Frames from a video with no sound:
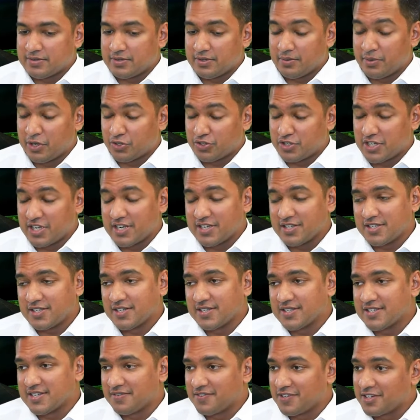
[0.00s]
about
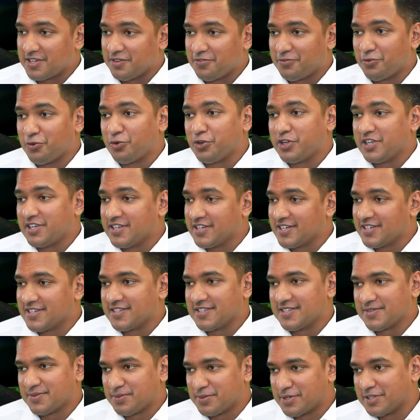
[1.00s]
changing 74
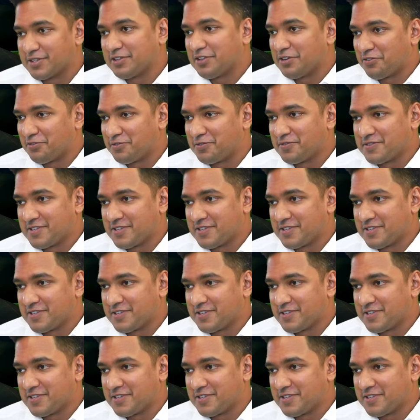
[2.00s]
years worth of